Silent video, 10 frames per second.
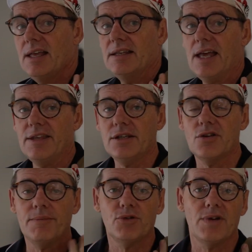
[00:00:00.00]
Now this
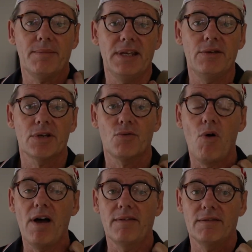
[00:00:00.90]
top strap here is
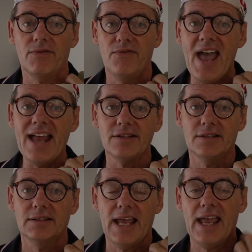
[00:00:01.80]
quite fat
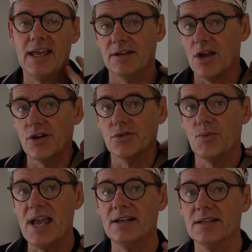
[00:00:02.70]
and goes
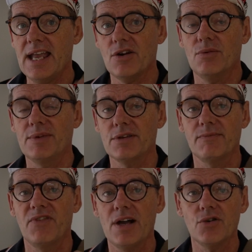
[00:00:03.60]
around. It's held on with some
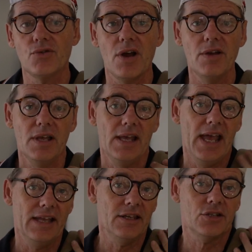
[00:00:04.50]
Velcro,
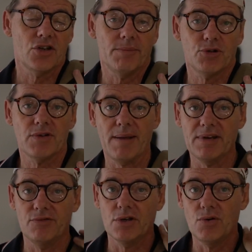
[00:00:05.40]
and this top strap
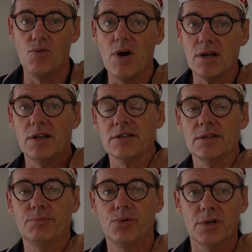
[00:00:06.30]
gives you quite a lot of
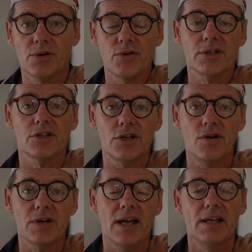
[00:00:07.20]
support across the
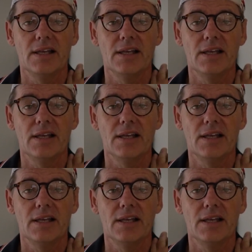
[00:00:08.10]
shoulder.